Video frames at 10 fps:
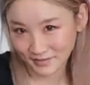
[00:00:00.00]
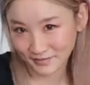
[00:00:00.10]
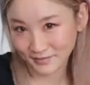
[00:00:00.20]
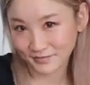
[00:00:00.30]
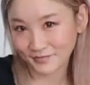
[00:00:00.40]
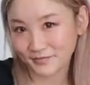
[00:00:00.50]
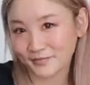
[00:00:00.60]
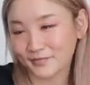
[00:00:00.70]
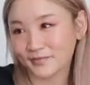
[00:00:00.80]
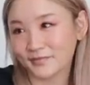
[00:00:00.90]

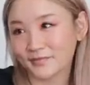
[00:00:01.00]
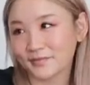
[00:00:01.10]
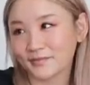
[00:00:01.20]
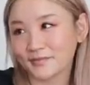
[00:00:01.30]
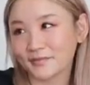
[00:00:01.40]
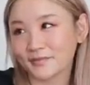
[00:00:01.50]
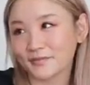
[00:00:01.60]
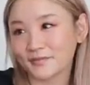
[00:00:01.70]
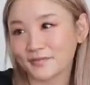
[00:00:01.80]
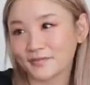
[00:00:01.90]

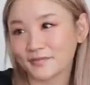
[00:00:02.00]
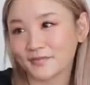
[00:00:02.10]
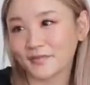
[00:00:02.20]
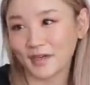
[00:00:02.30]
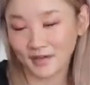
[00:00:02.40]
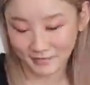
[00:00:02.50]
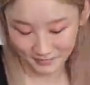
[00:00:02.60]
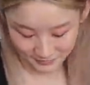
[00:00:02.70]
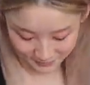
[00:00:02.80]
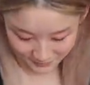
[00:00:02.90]

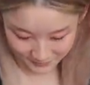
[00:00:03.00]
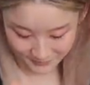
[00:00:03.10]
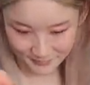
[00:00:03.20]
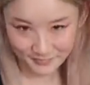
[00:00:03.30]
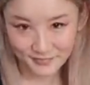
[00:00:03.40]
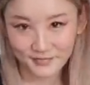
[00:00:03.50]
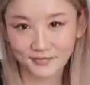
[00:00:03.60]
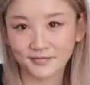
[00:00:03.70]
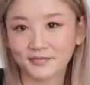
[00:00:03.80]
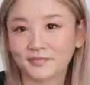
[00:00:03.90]

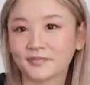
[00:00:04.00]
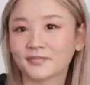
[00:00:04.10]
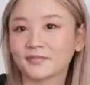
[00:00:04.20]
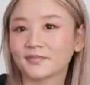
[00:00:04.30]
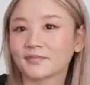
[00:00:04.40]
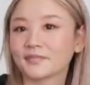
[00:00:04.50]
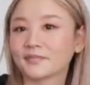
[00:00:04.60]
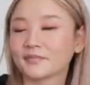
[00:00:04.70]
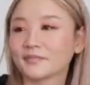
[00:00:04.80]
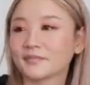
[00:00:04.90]

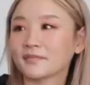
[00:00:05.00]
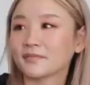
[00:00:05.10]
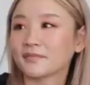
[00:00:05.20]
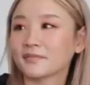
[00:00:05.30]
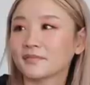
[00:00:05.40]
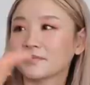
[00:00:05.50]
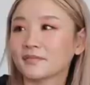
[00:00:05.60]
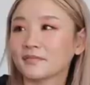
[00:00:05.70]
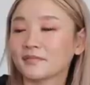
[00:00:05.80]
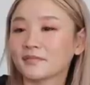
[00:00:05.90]

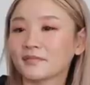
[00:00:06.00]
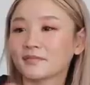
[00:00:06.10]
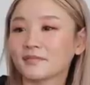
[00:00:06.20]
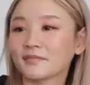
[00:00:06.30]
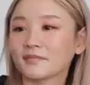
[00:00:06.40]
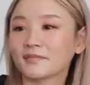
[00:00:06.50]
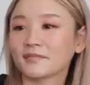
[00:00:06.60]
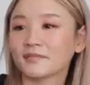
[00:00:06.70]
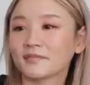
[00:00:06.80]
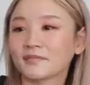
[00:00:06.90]

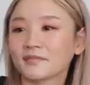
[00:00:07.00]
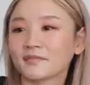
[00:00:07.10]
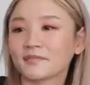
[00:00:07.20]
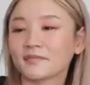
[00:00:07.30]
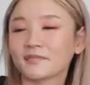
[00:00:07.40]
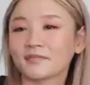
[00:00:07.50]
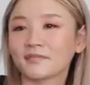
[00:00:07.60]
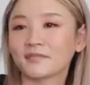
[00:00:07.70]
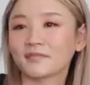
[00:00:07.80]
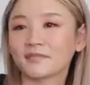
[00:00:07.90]
This person isn't speaking.